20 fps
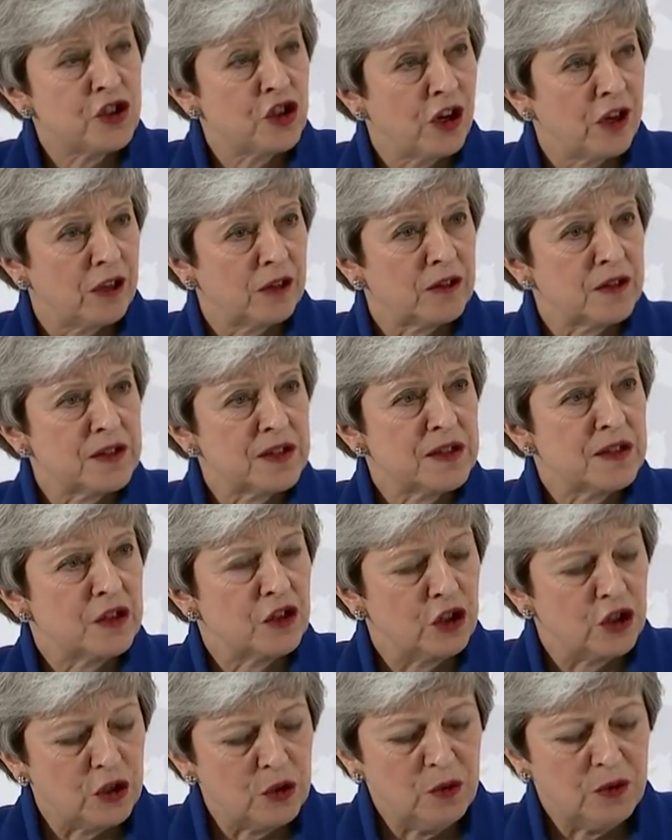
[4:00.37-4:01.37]
last
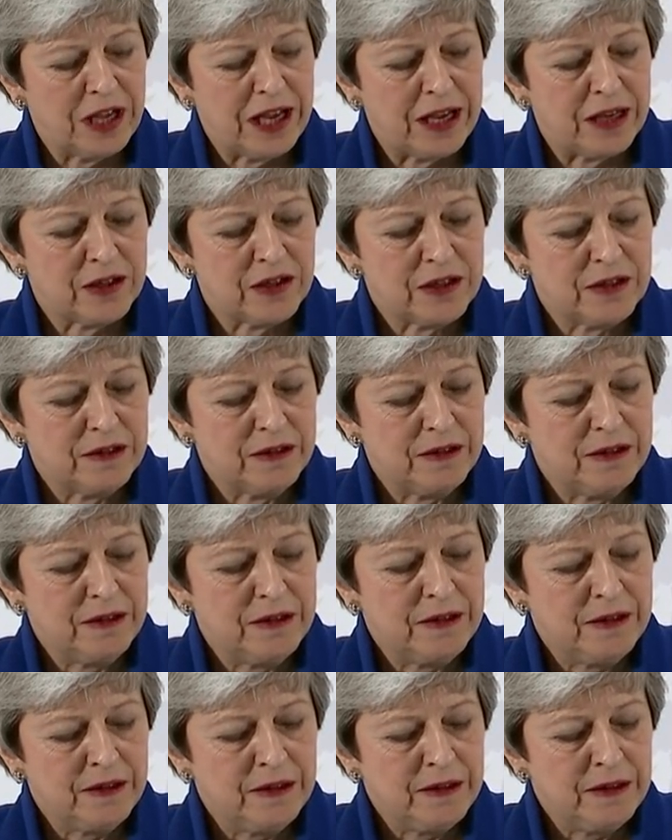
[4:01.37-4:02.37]
chance to do that.
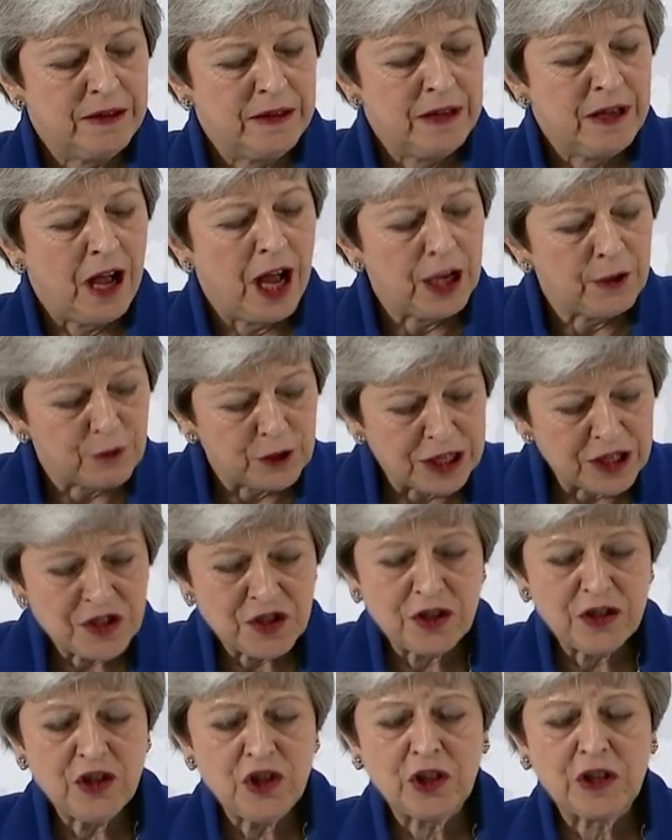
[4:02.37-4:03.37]
I've
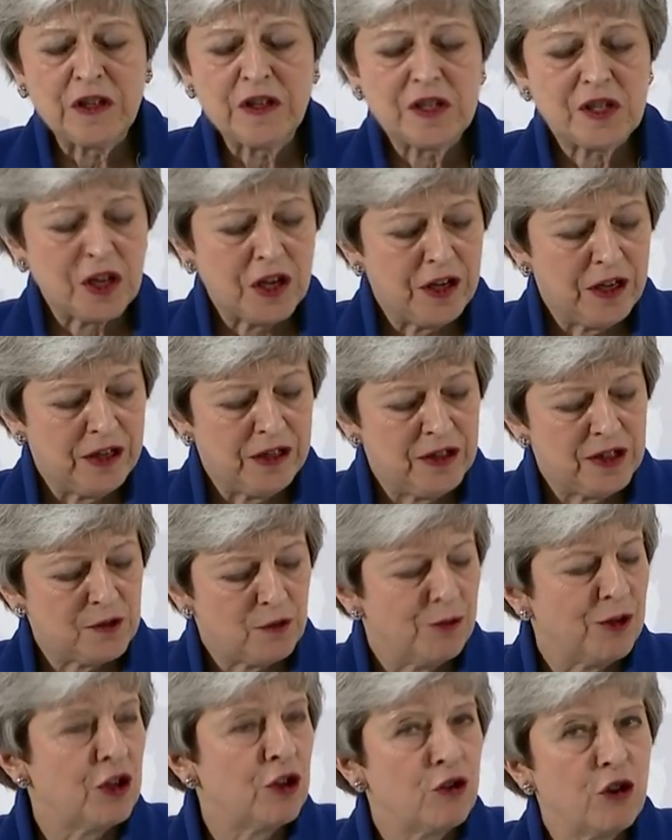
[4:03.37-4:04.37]
listened to
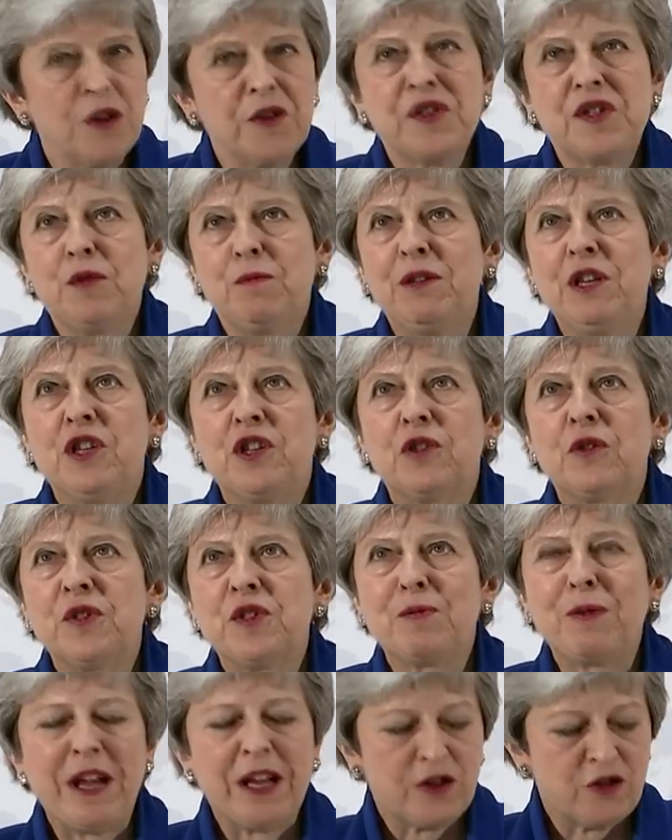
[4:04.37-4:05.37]
concerns from across the
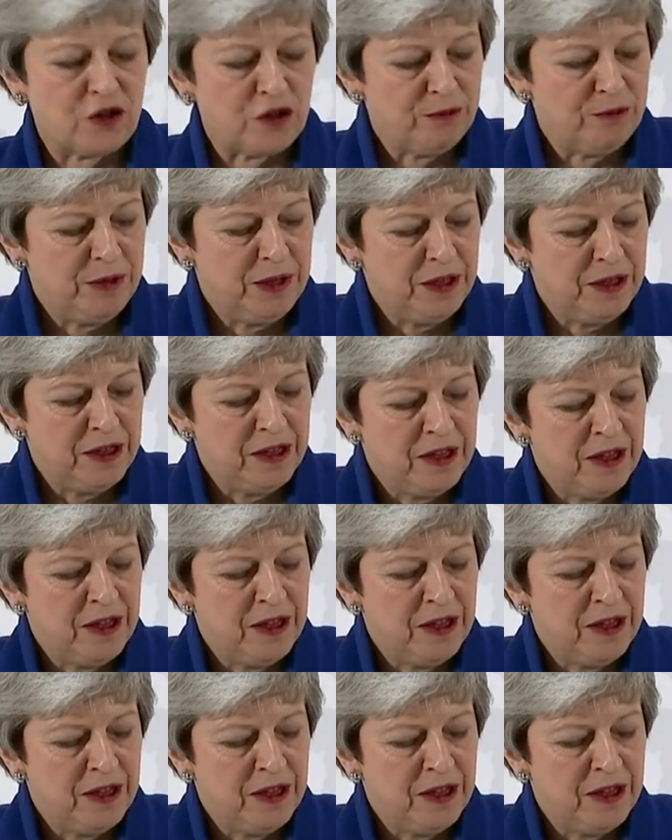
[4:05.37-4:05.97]
political spectrum.